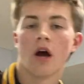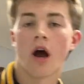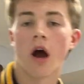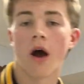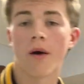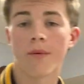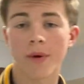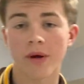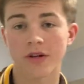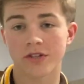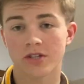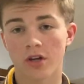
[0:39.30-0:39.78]

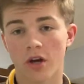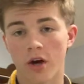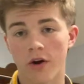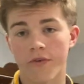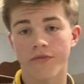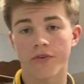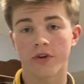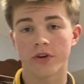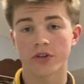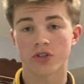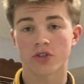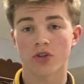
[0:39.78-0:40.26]
I'm about to go
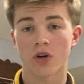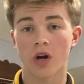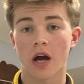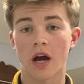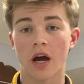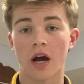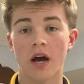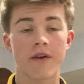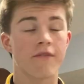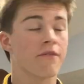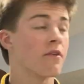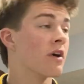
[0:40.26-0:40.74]
for a
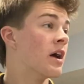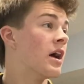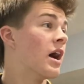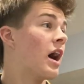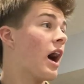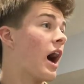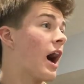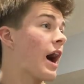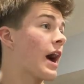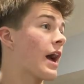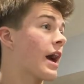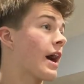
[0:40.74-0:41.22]
drive.
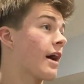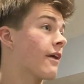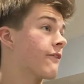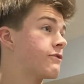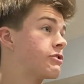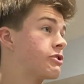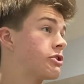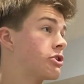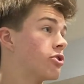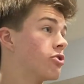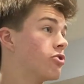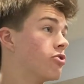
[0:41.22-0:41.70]
I have
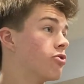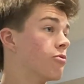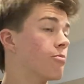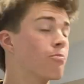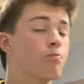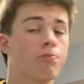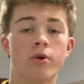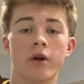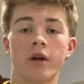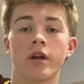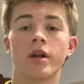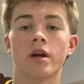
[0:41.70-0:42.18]
to
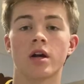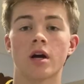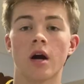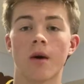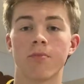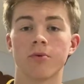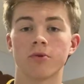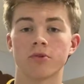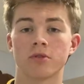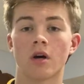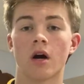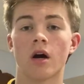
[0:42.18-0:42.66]
print a
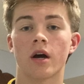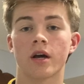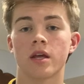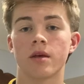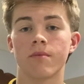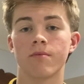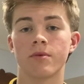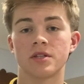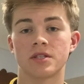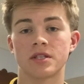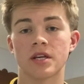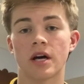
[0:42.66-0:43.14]
couple
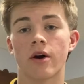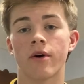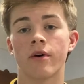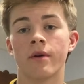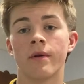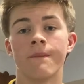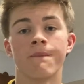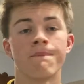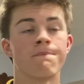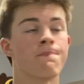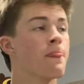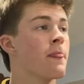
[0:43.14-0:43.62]
documents
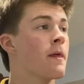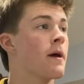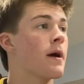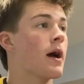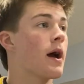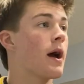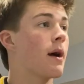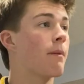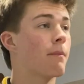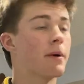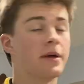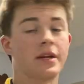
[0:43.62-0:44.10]
out
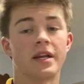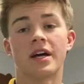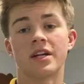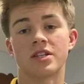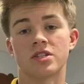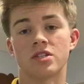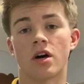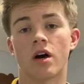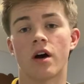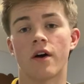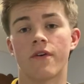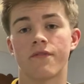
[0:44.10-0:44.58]
at my
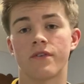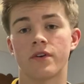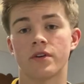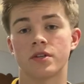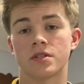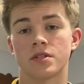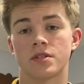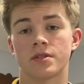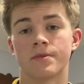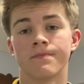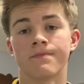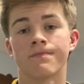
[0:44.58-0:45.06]
dad's
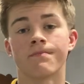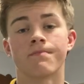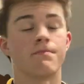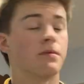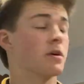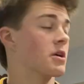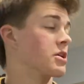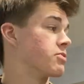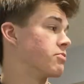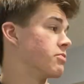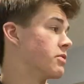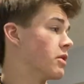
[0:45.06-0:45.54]
office
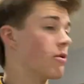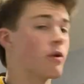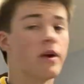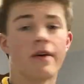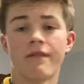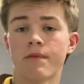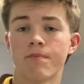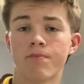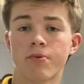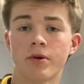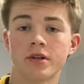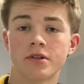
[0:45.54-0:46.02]
because we don't
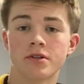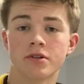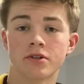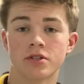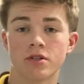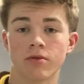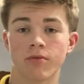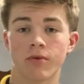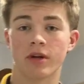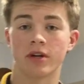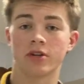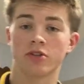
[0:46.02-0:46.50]
have a printer,
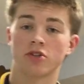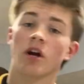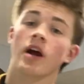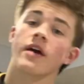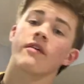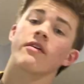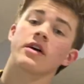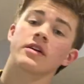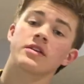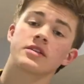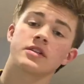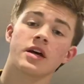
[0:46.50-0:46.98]
so we're going to
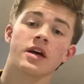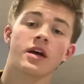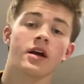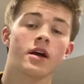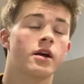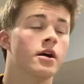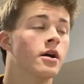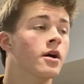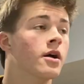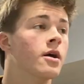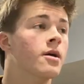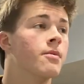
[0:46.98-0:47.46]
drive out
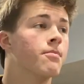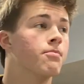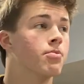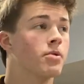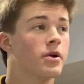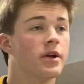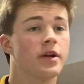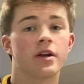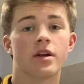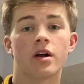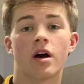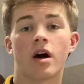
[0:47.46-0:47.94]
there,
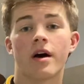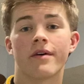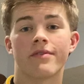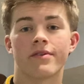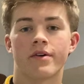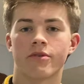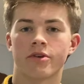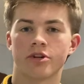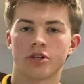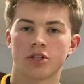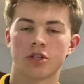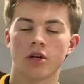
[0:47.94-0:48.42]
print it off. I
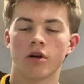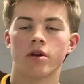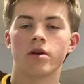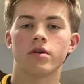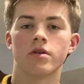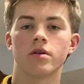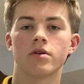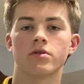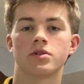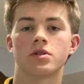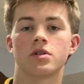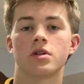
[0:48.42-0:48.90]
want to show you
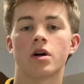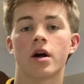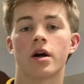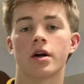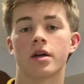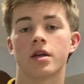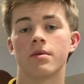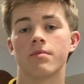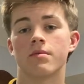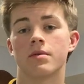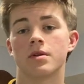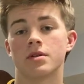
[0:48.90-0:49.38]
those
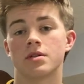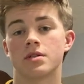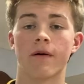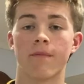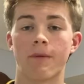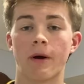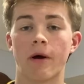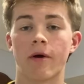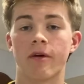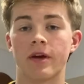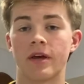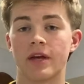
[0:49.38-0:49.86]
documents
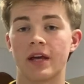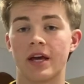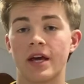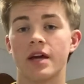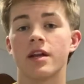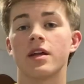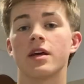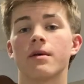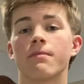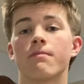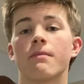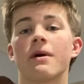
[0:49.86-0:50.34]
about a
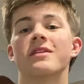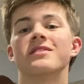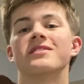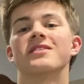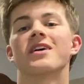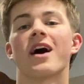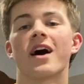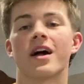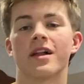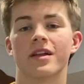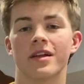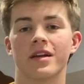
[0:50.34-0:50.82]
hitting
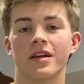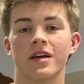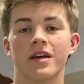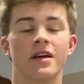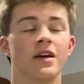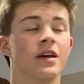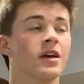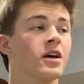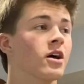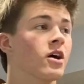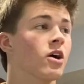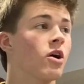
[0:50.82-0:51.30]
mentality,
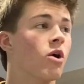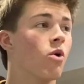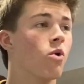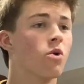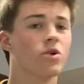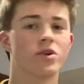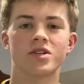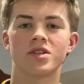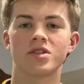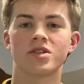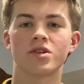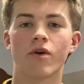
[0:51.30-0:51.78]

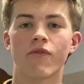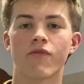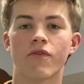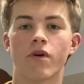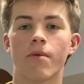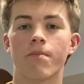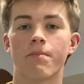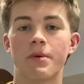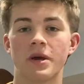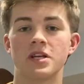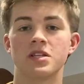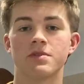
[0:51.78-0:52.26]
or just an
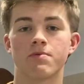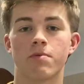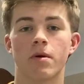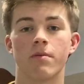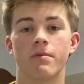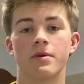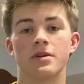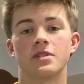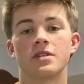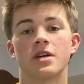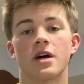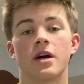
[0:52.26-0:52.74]
overall baseball
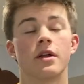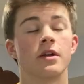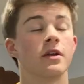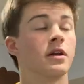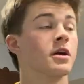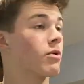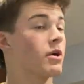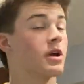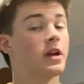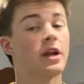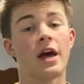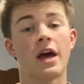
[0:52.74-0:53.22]
mentality.
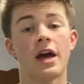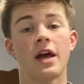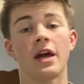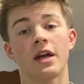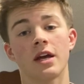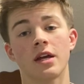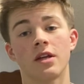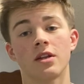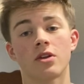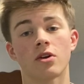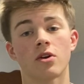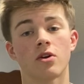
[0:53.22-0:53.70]
We're going to hang
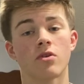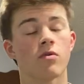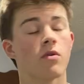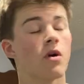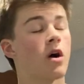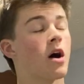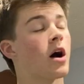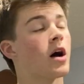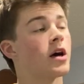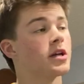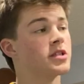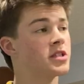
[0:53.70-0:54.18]
it in the
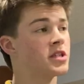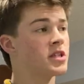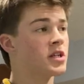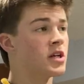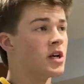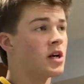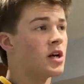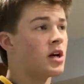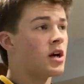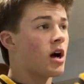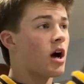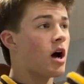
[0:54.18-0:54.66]
garage
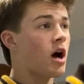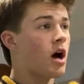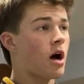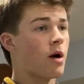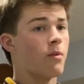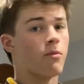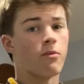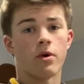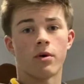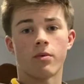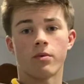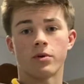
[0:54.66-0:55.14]

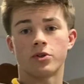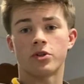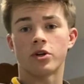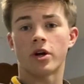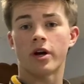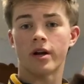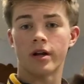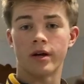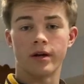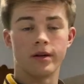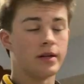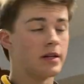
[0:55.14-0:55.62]
where we're
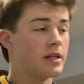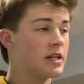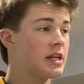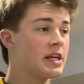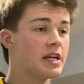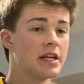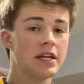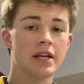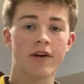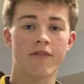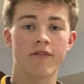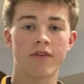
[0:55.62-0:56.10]
trying to
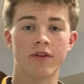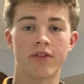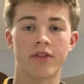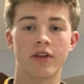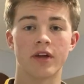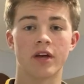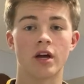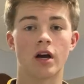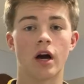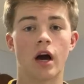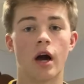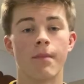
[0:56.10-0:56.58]
neaten
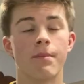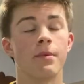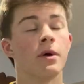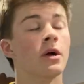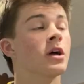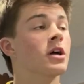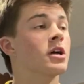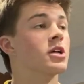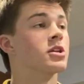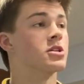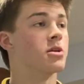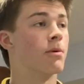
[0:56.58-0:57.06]
everything up.
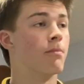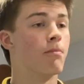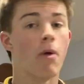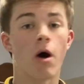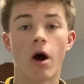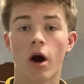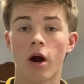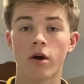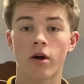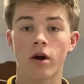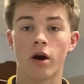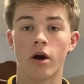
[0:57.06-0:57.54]

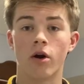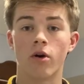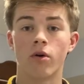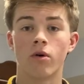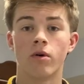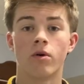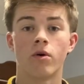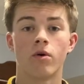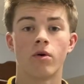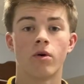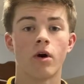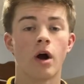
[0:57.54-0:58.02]

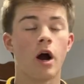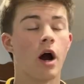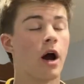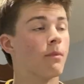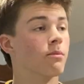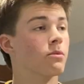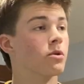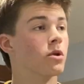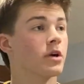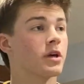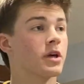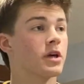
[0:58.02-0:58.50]
Tomorrow,
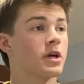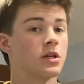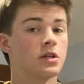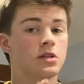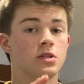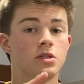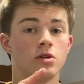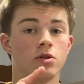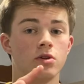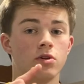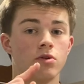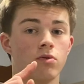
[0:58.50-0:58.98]
I'm looking
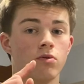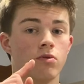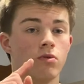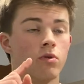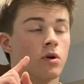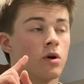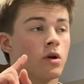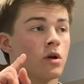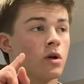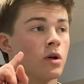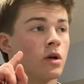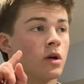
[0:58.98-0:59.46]

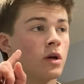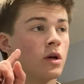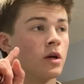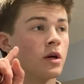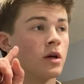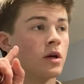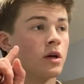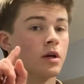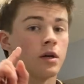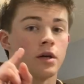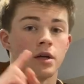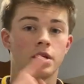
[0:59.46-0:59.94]
to
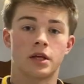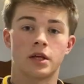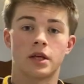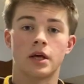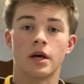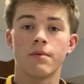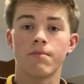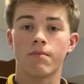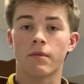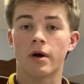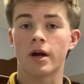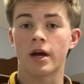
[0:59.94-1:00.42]

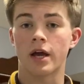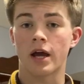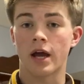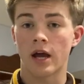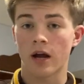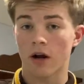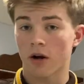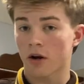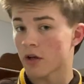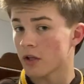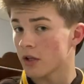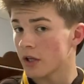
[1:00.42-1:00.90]
get my
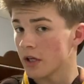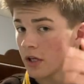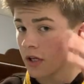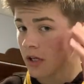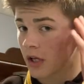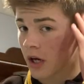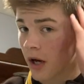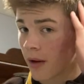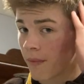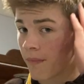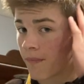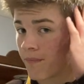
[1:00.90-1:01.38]
hair cleaned
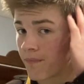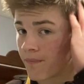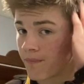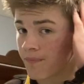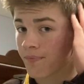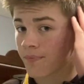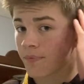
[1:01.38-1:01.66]
up.